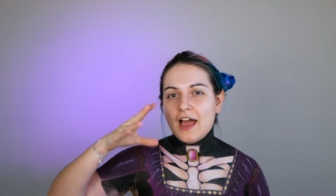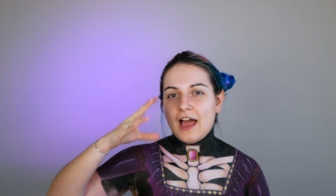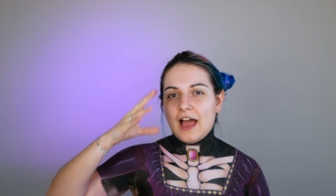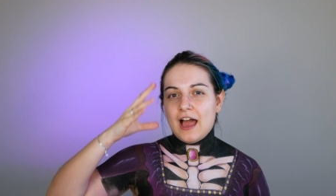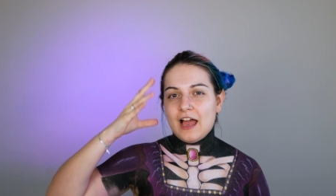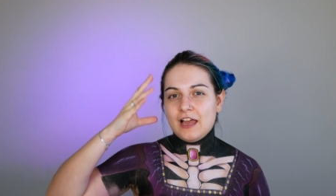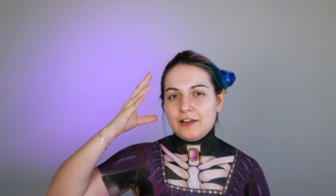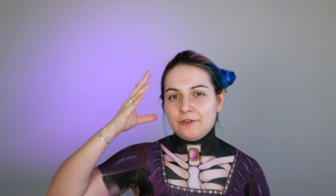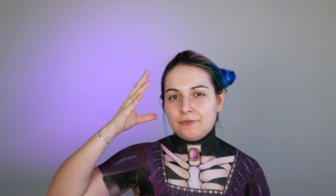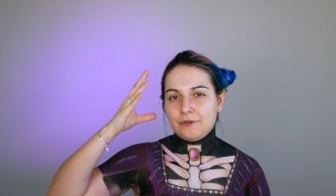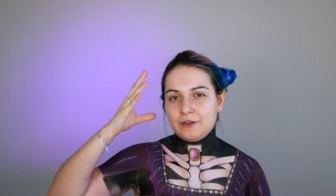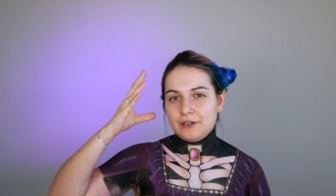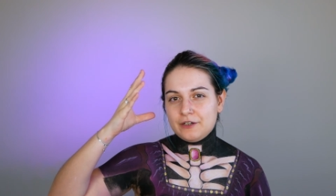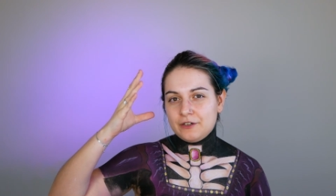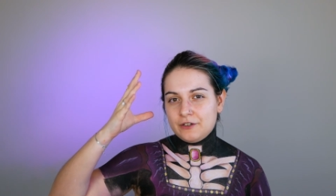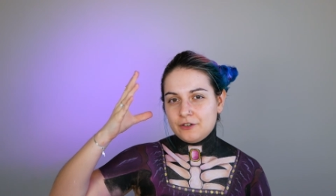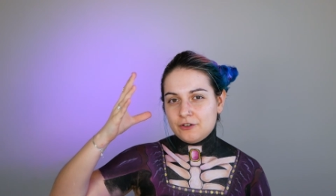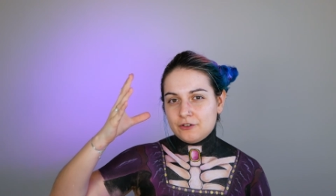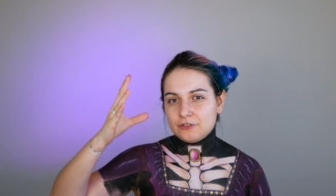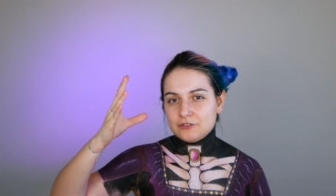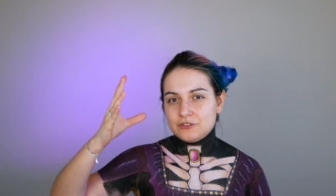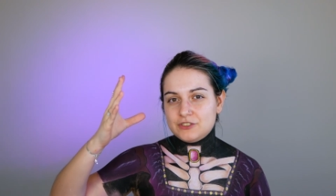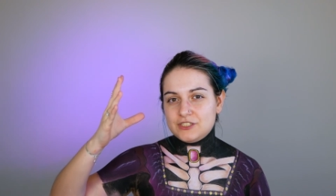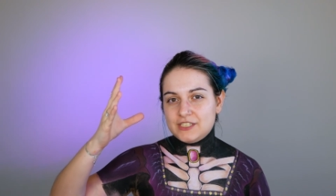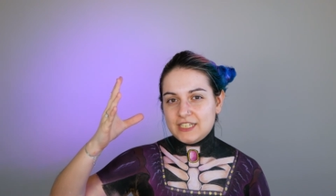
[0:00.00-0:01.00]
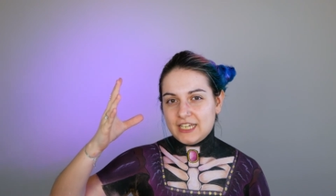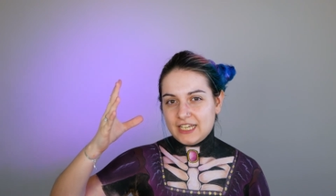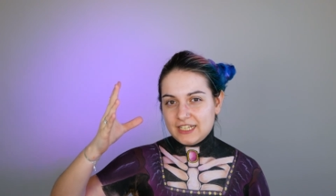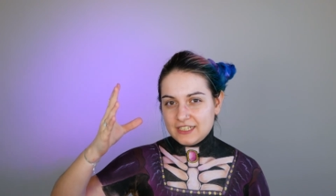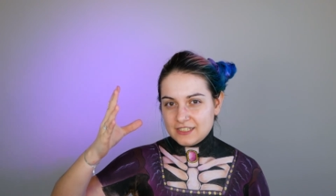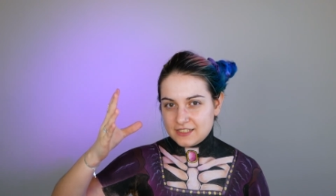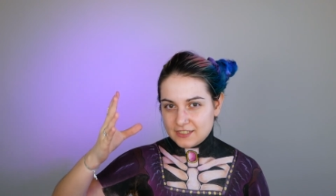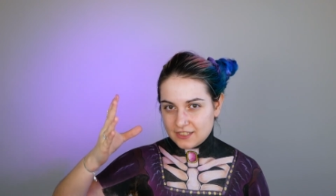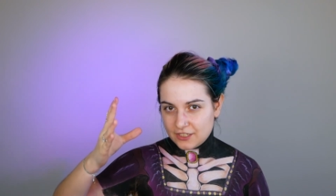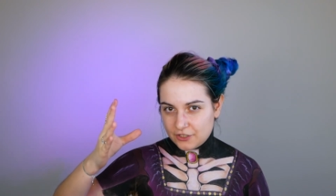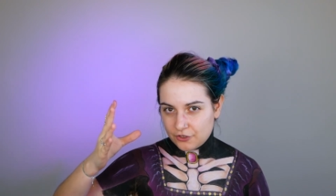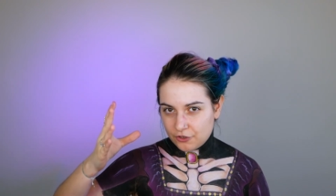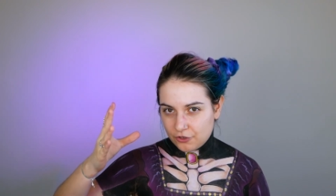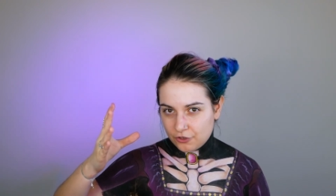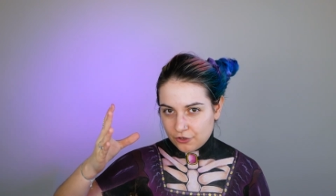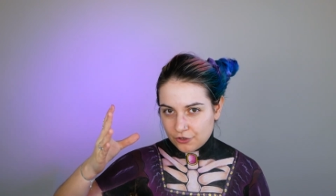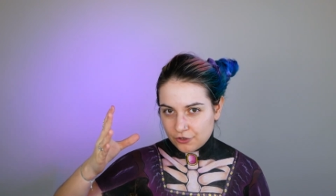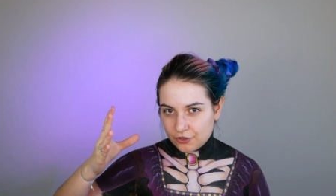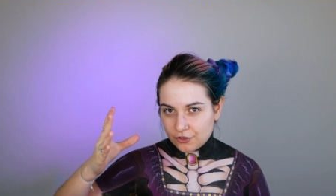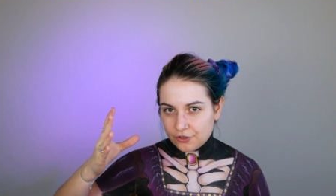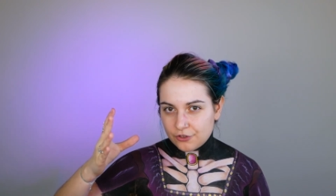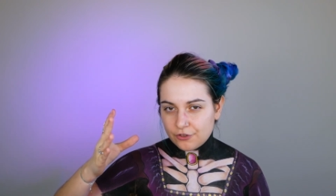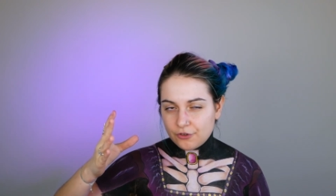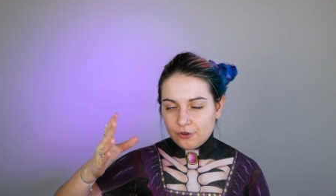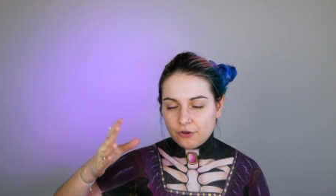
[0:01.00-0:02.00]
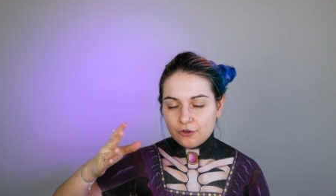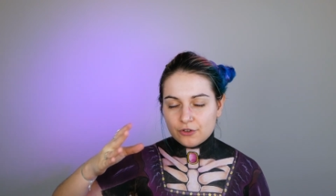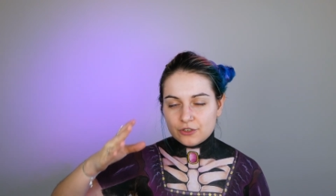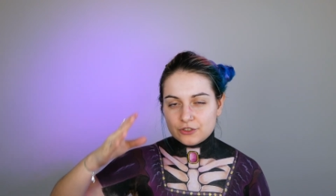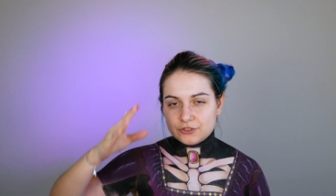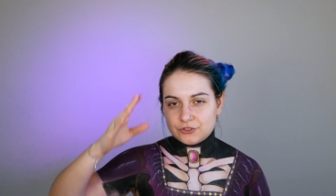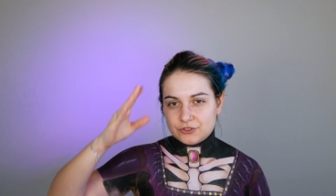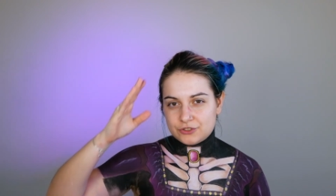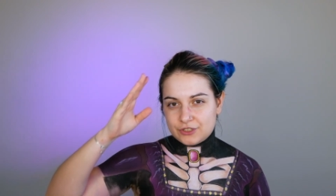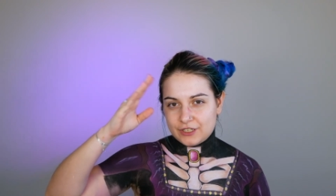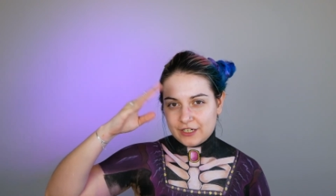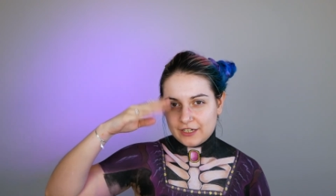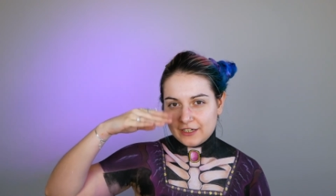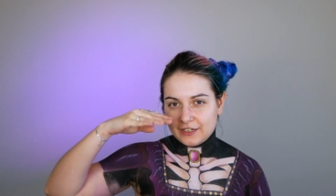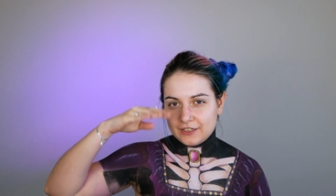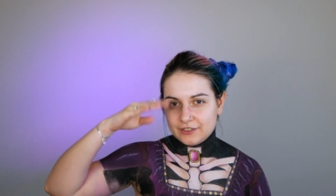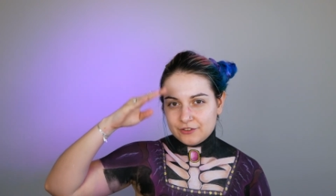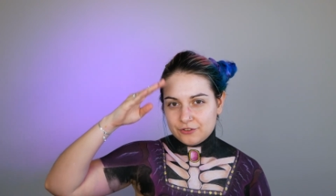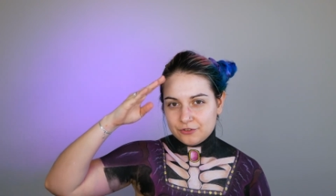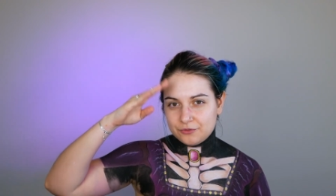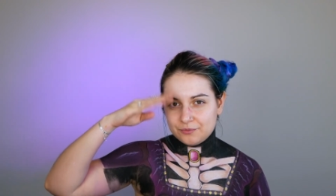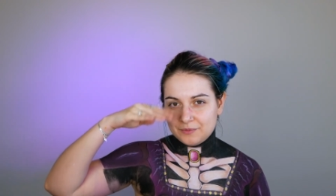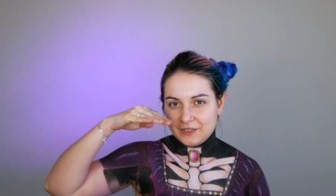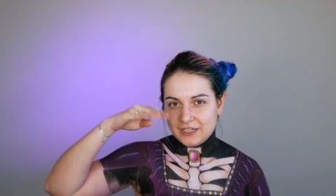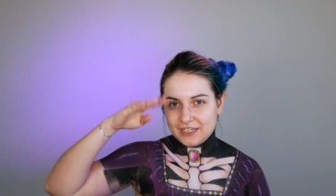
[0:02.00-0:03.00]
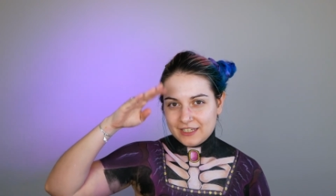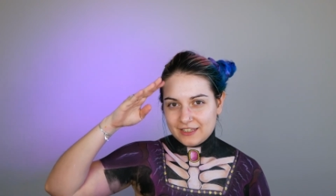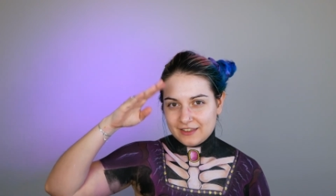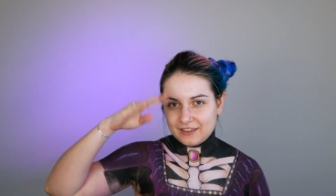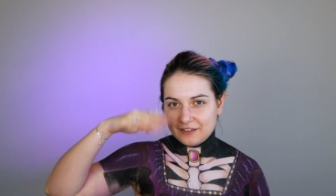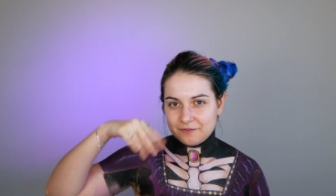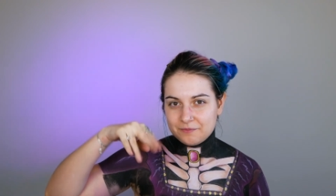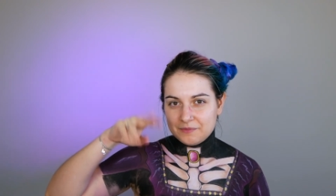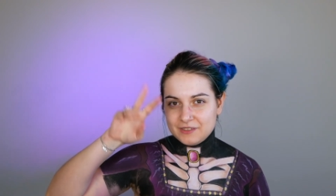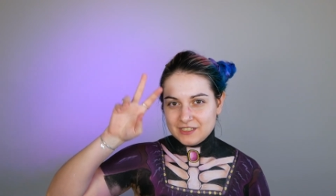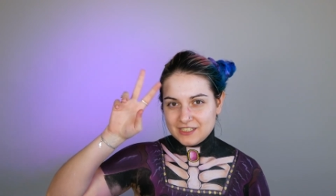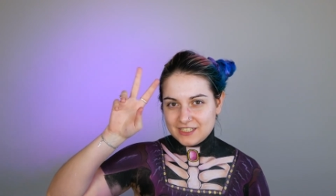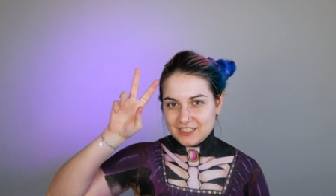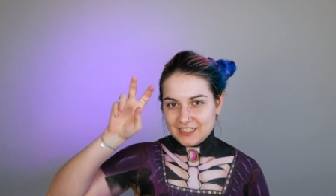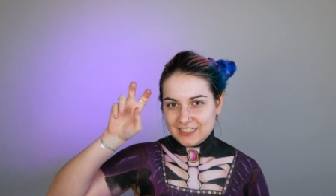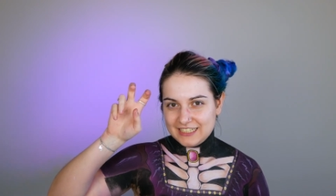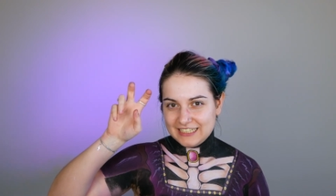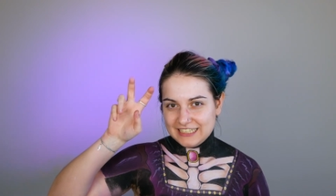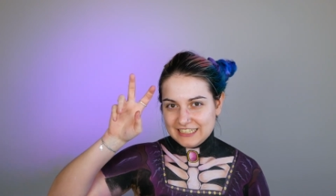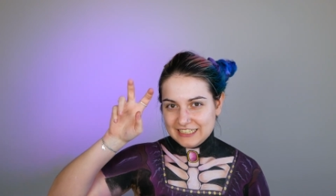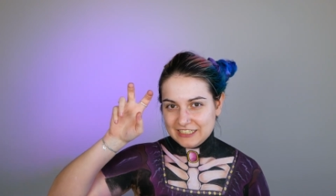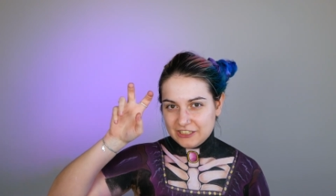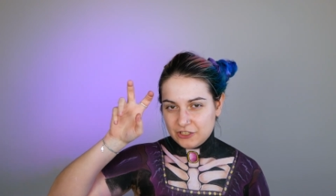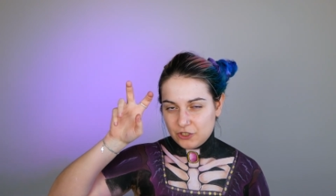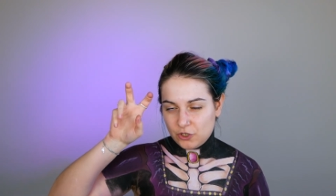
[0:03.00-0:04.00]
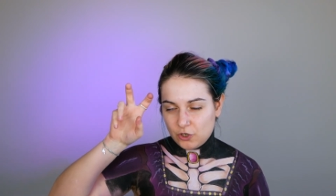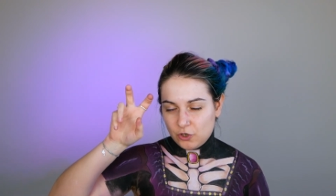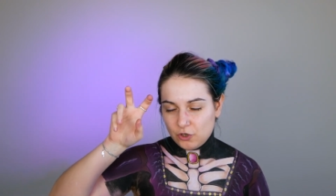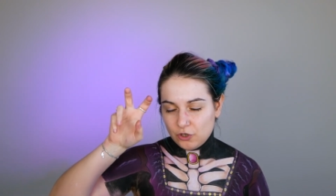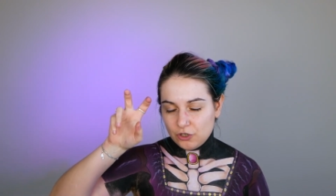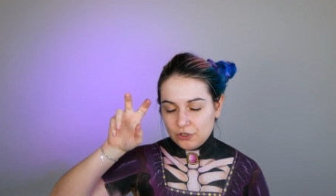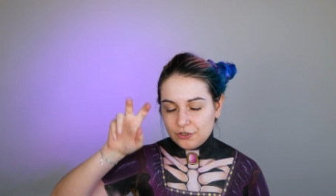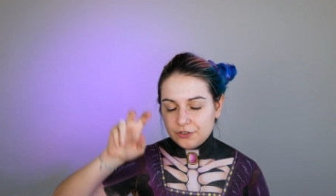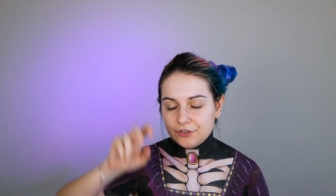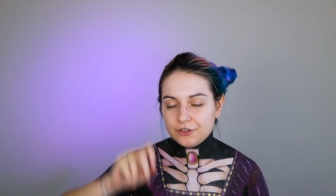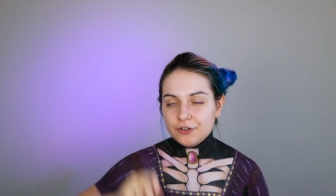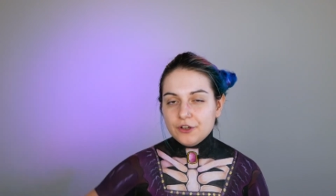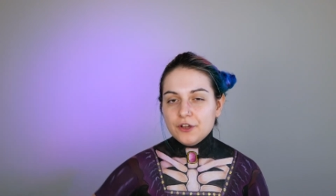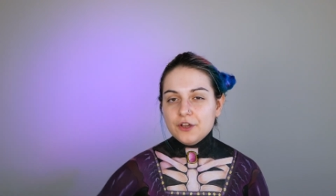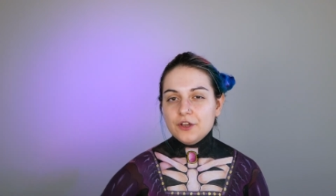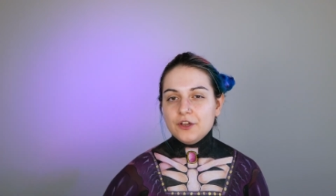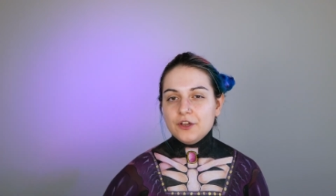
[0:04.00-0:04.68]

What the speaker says: I will not change the color or try to make them skin color,